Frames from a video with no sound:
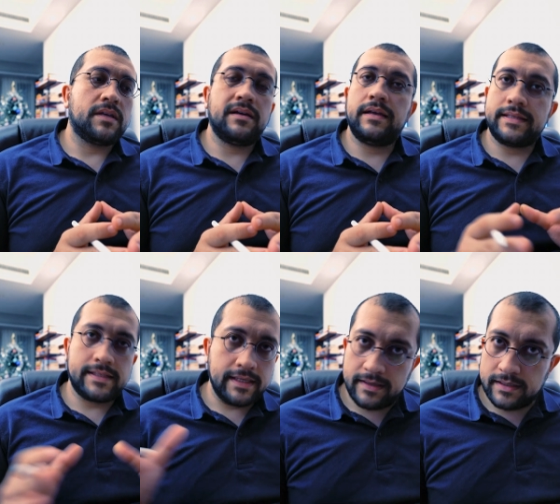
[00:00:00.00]

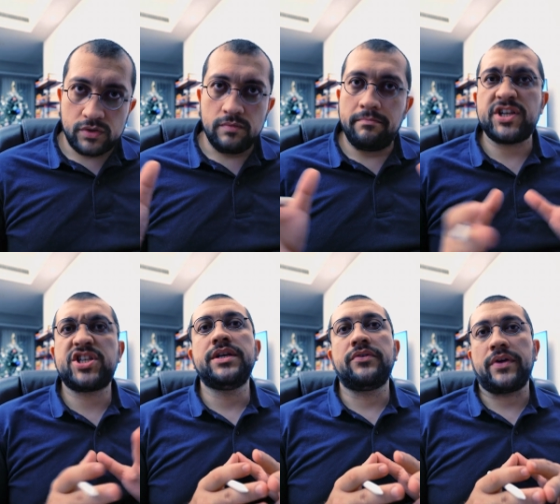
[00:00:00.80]
let's assume
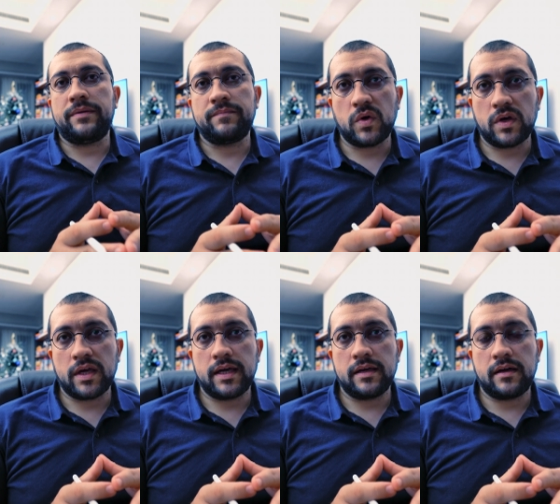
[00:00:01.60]
machinery,
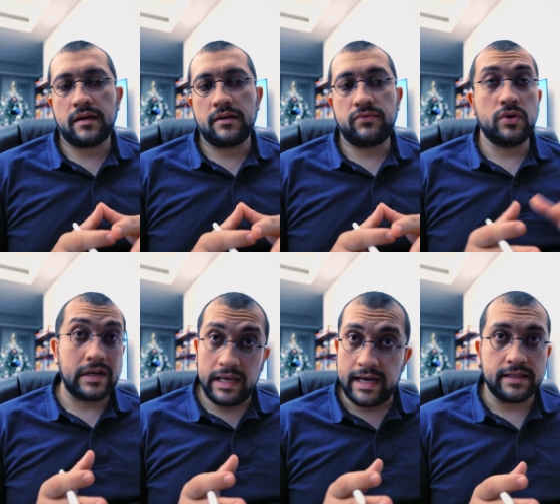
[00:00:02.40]
okay, for your
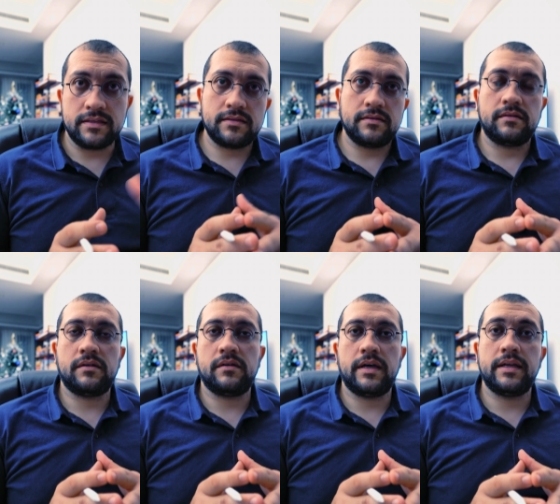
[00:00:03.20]
clients,
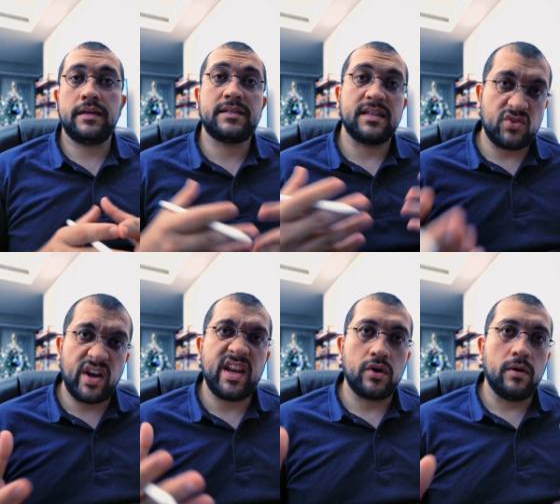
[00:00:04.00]
and it's a
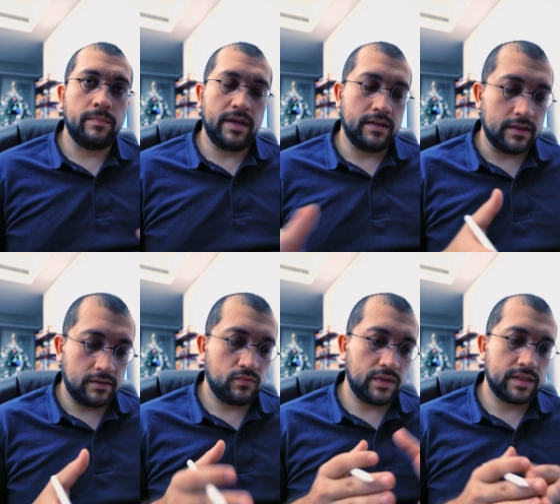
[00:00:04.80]
trading company
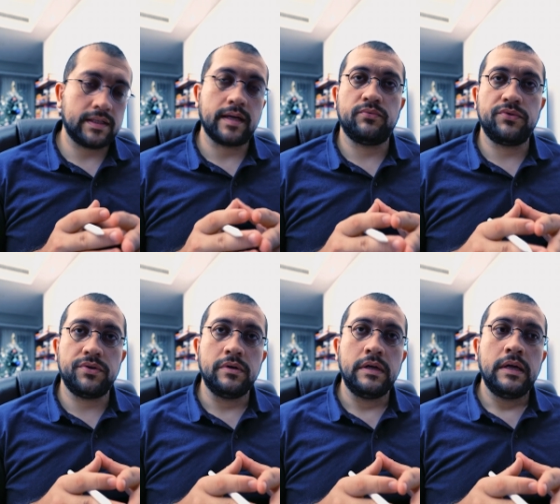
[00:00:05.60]
that we set up for
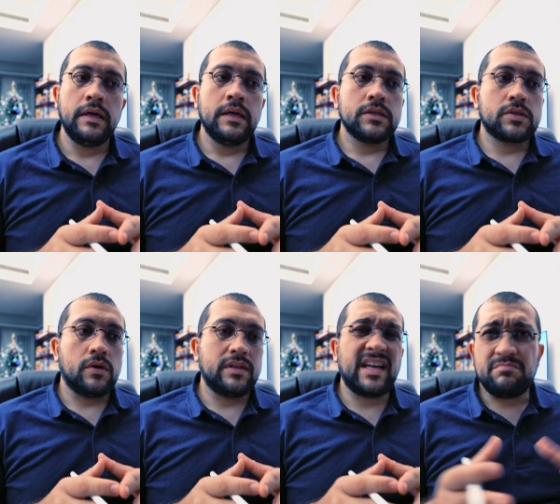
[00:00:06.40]
you.
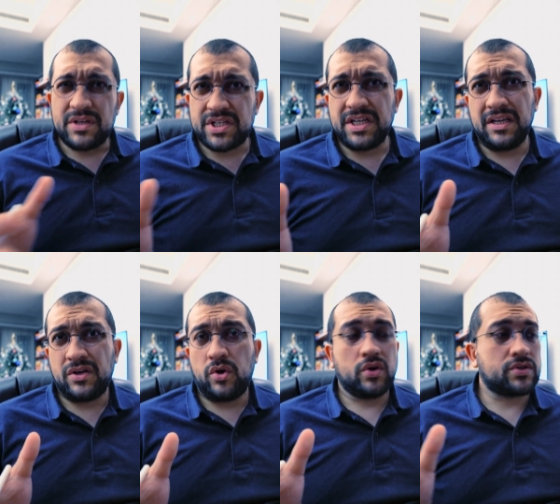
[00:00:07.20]
So that machine
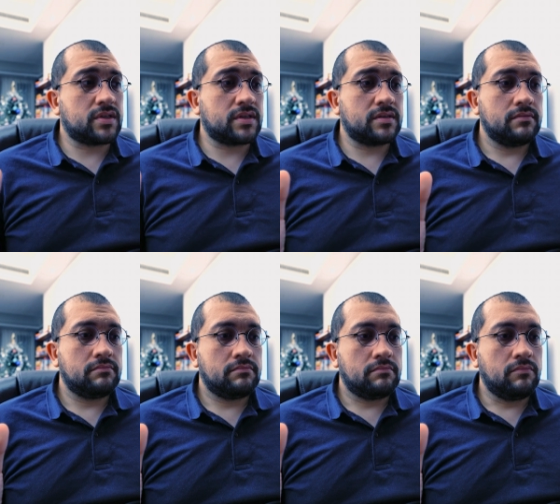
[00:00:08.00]
costs,
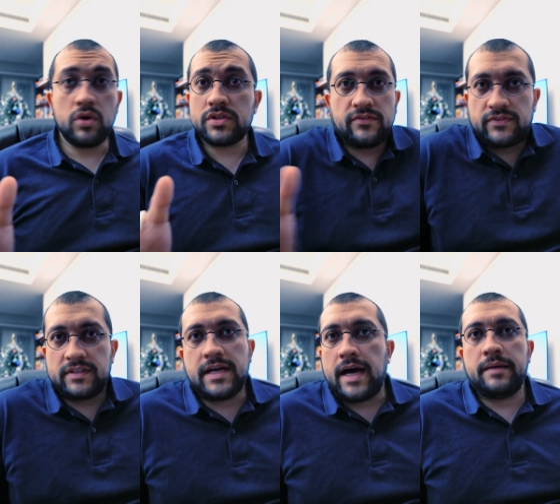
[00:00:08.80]
most of the
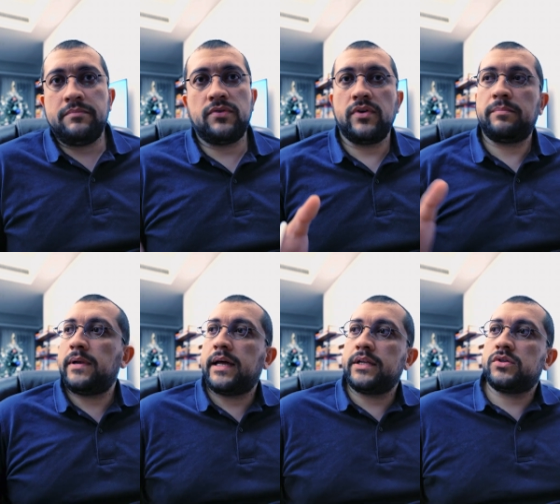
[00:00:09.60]
time, if you're
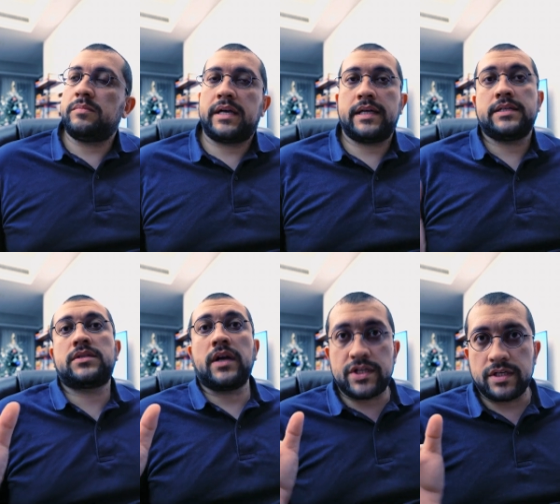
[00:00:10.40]
planning to buy a
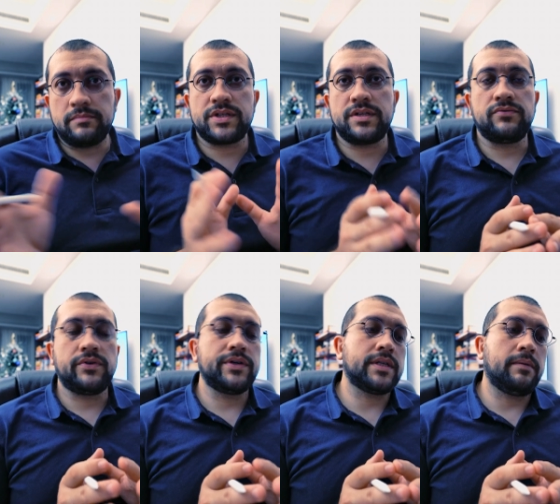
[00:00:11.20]
construction machine,
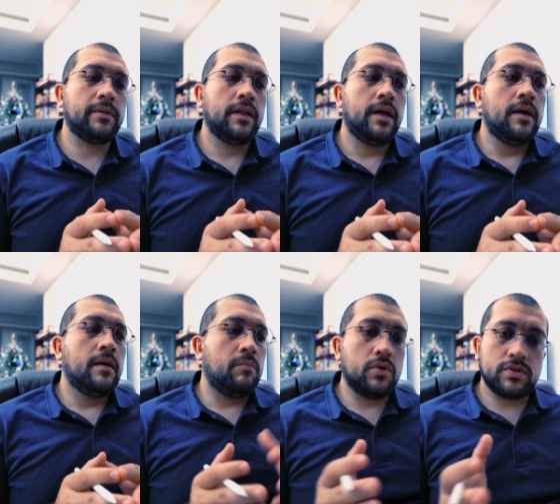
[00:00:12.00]
for example,
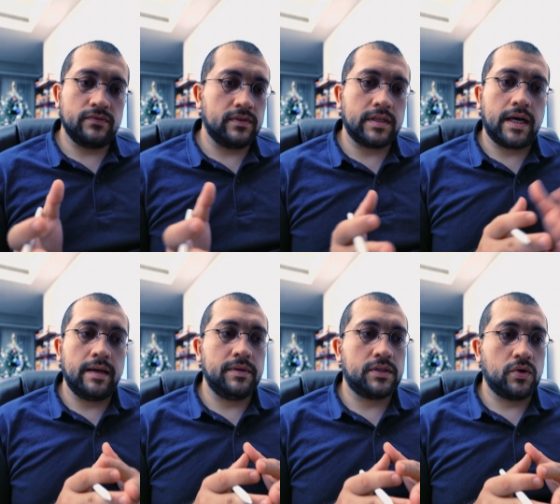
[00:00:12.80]
most of the
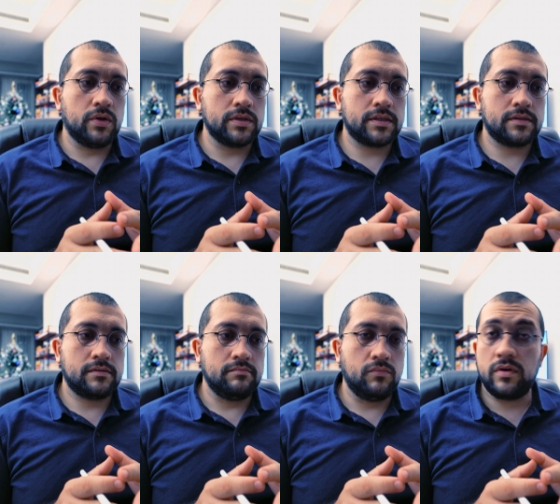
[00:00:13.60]
time it
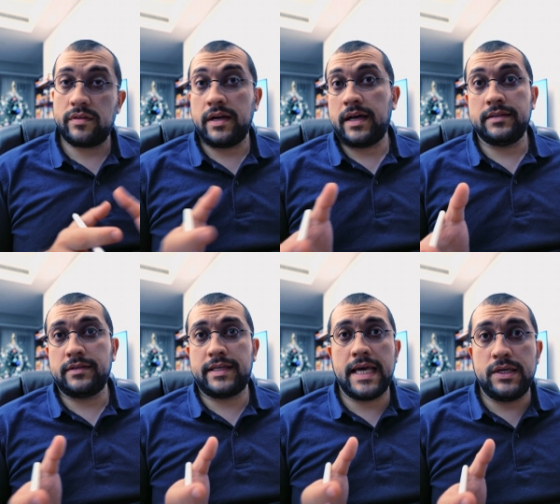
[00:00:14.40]
costs more than
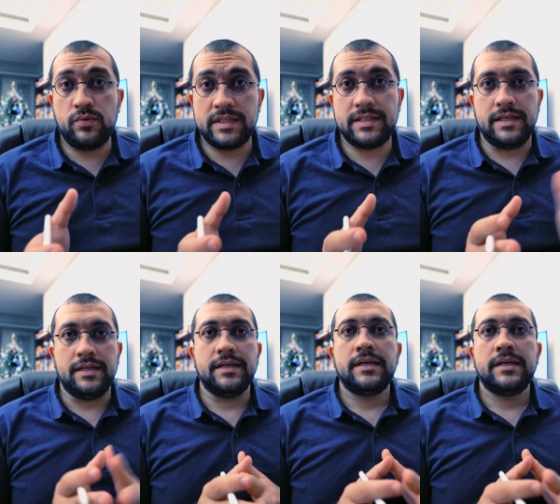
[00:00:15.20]
100K USD.